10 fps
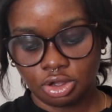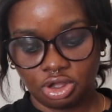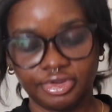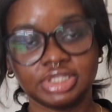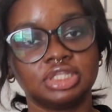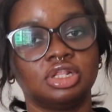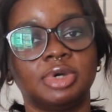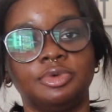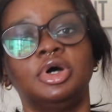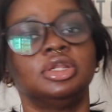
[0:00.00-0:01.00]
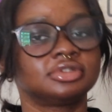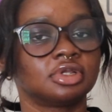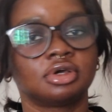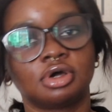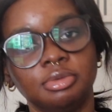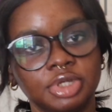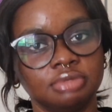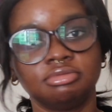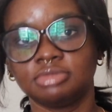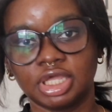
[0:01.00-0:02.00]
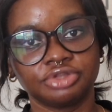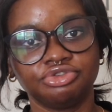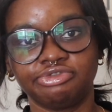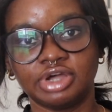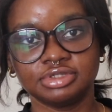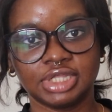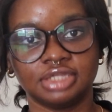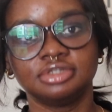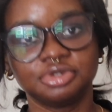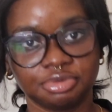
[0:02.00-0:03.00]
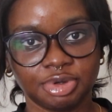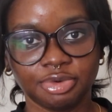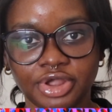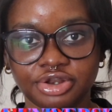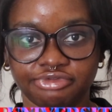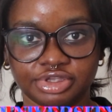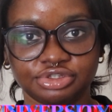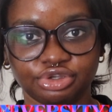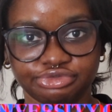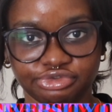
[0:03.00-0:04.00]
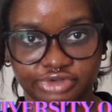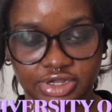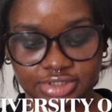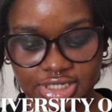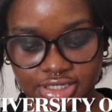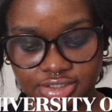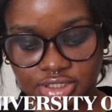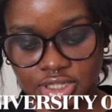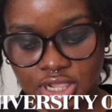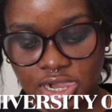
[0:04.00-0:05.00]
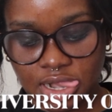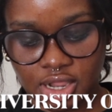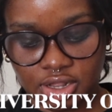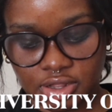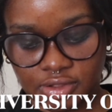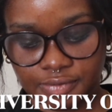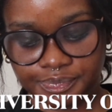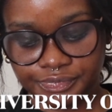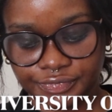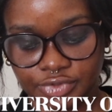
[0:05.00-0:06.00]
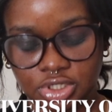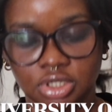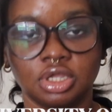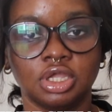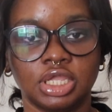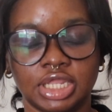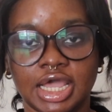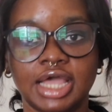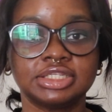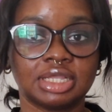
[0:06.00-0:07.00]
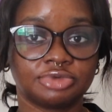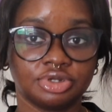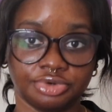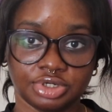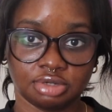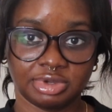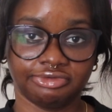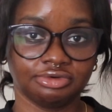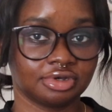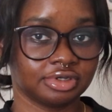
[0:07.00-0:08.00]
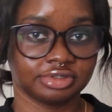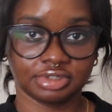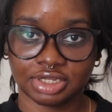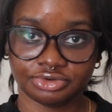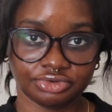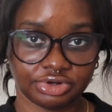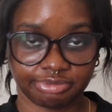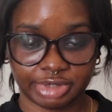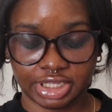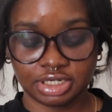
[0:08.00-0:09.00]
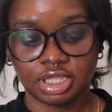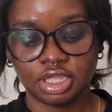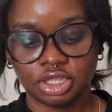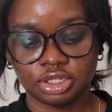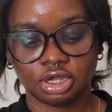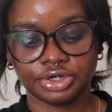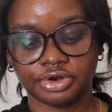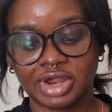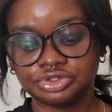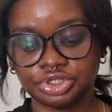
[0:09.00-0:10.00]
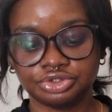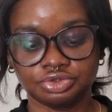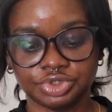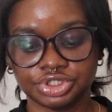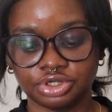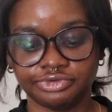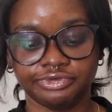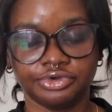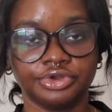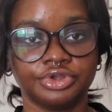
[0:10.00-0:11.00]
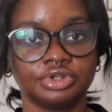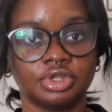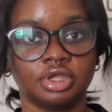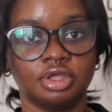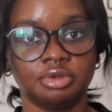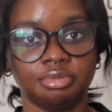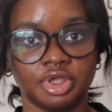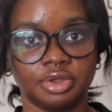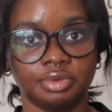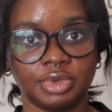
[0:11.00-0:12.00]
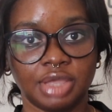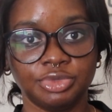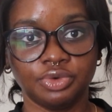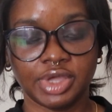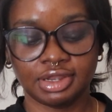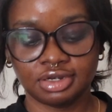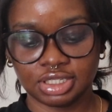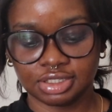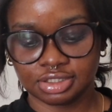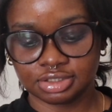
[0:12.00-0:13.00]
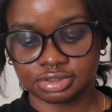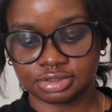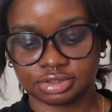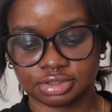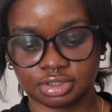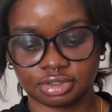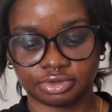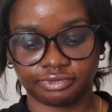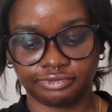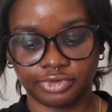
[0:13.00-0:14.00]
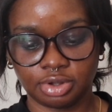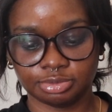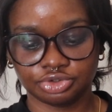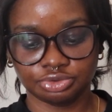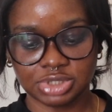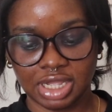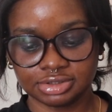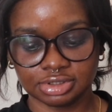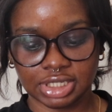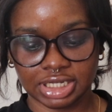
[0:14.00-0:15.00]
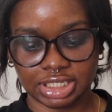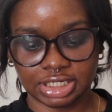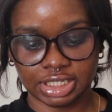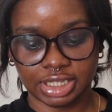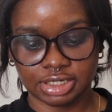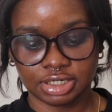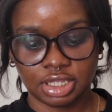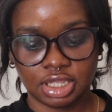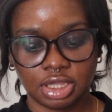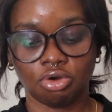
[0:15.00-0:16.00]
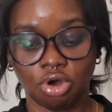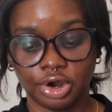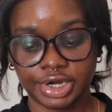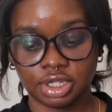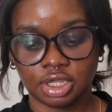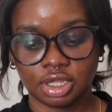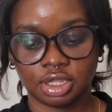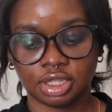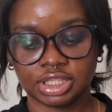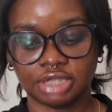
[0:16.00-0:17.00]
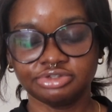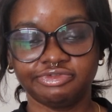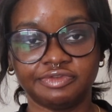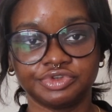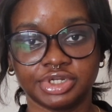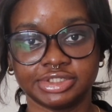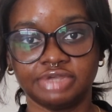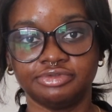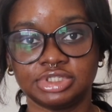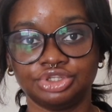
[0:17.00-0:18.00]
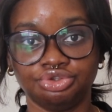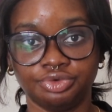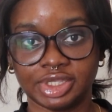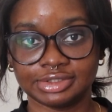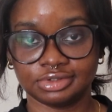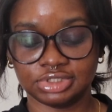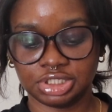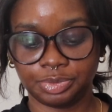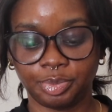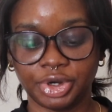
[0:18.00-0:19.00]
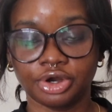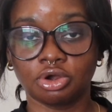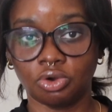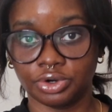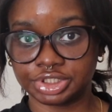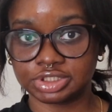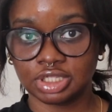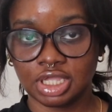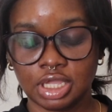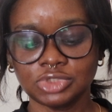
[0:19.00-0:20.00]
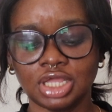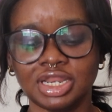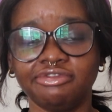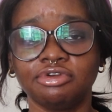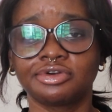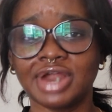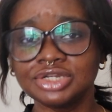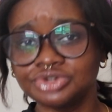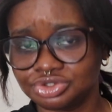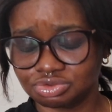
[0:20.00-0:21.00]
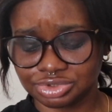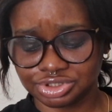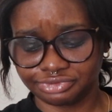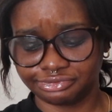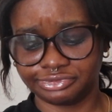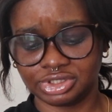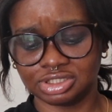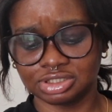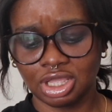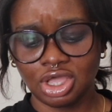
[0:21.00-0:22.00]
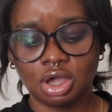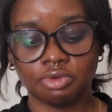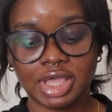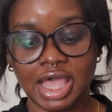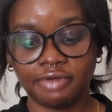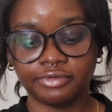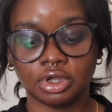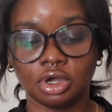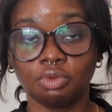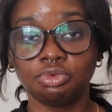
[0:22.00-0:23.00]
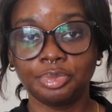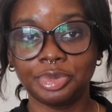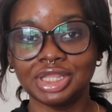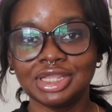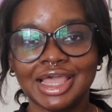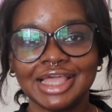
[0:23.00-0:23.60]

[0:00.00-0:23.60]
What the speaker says: obviously number 1 is going to come in like Newfoundland, Memorial University of Newfoundland. It has, I'm going to be reading on my phone because I don't know it off my head. Undergraduate tuition for MUN is from 2,000 Canadian or 1,570 USD per course. And then for graduate tuition fees, we have a whooping